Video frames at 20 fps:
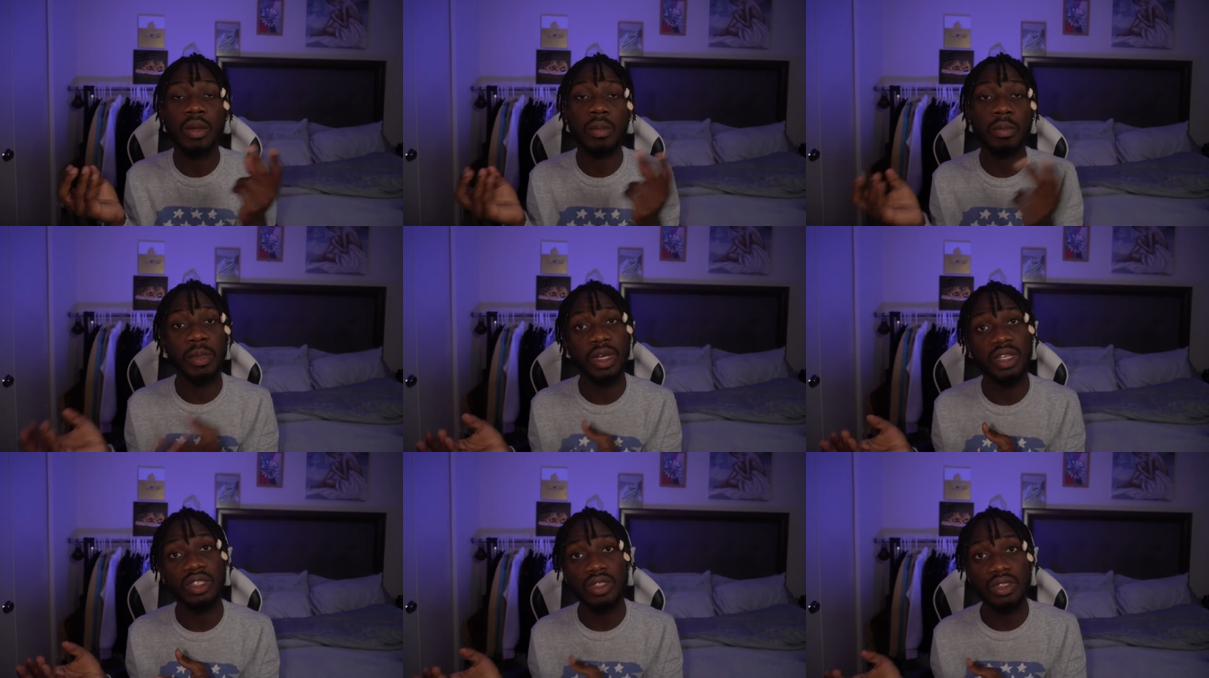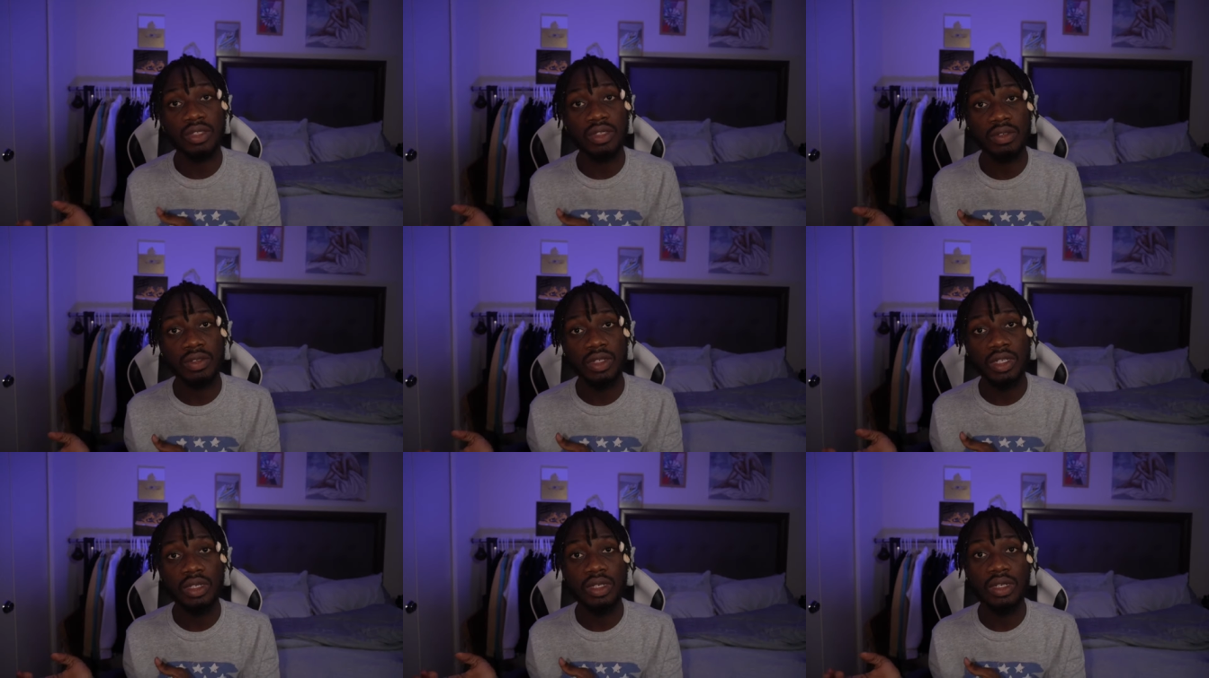
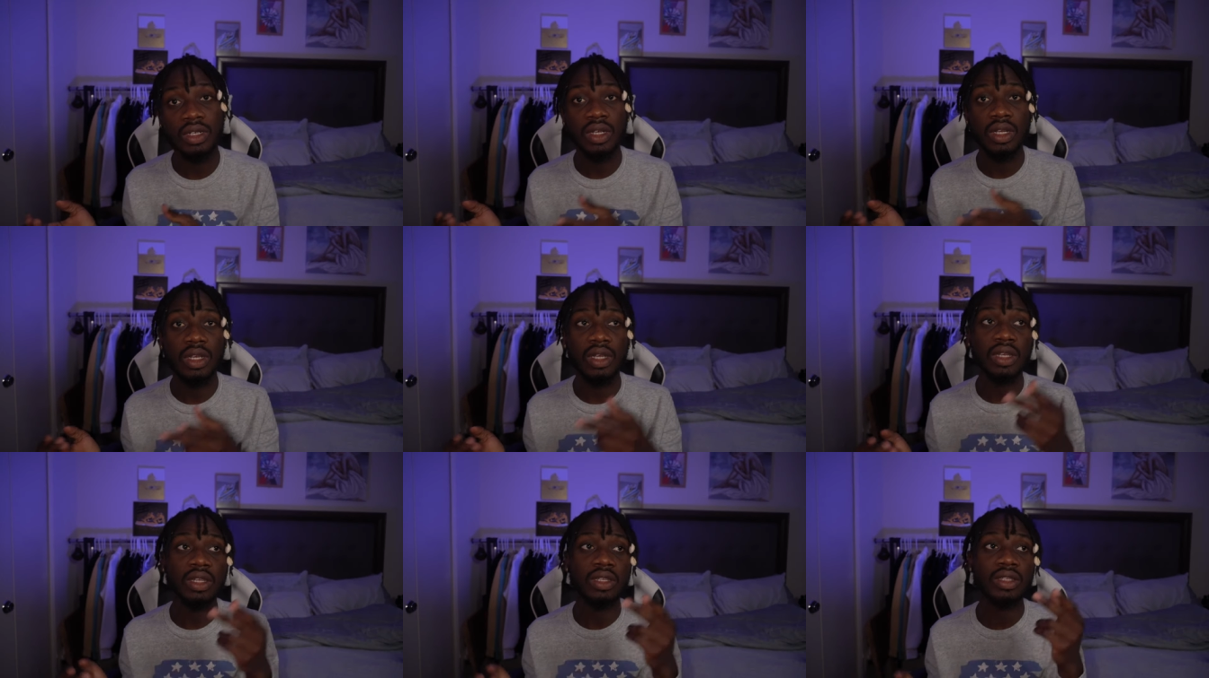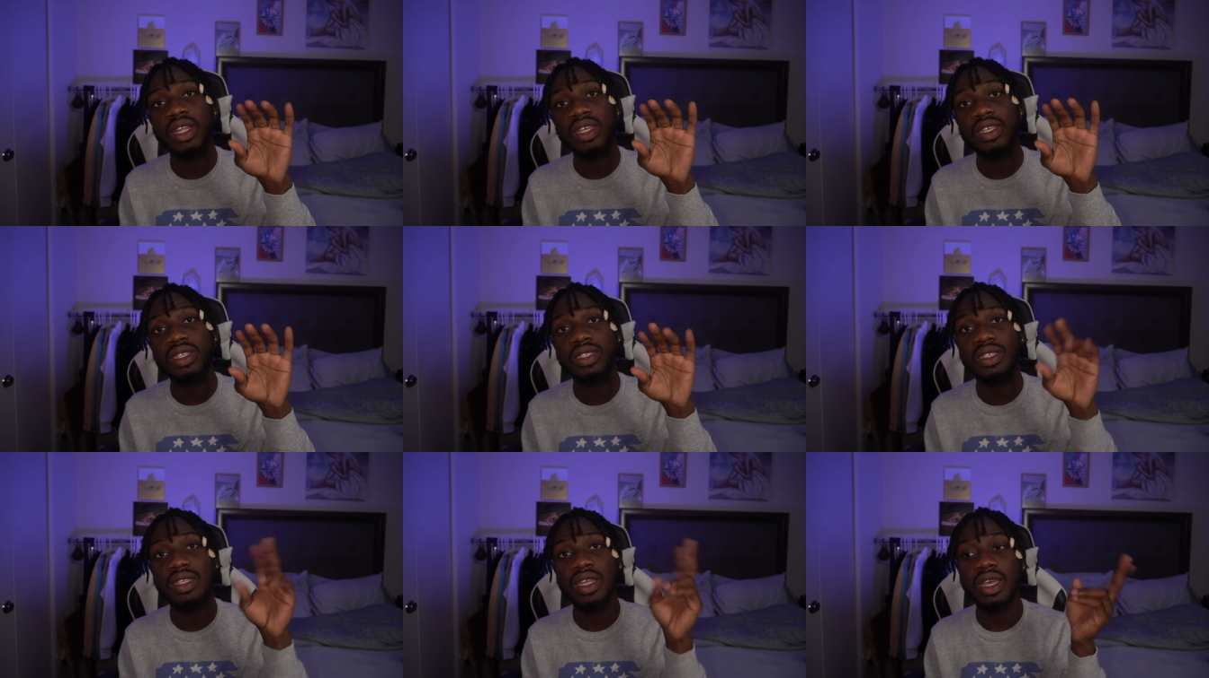material,
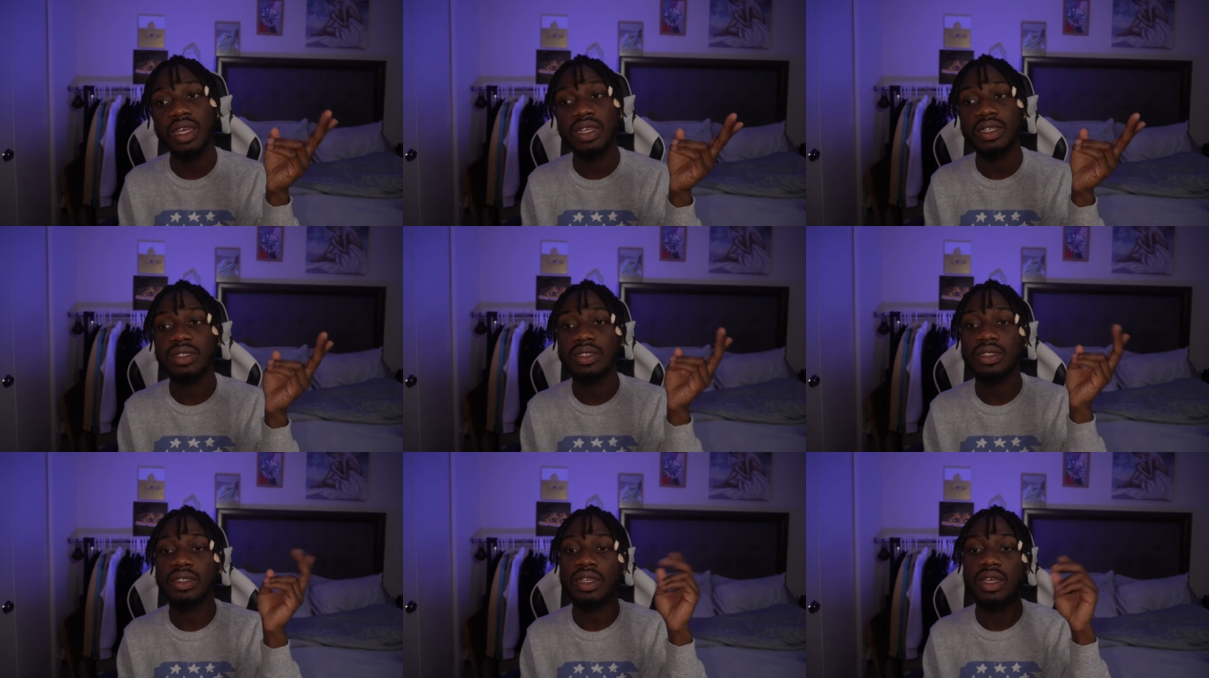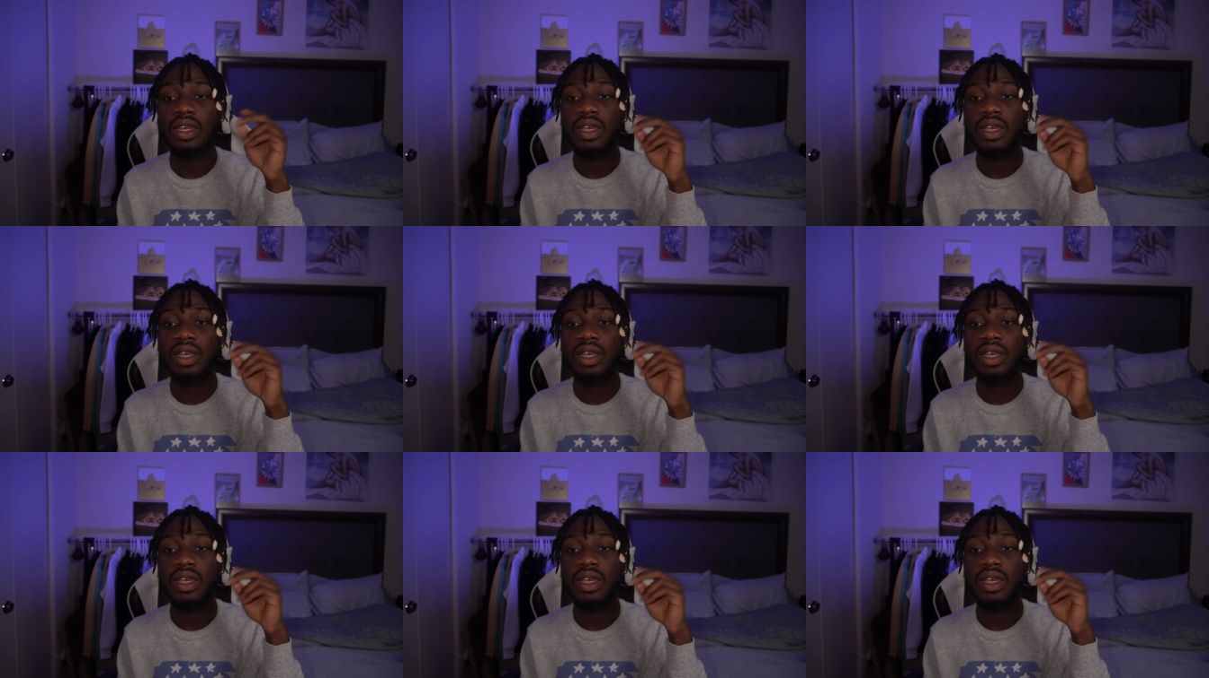release date,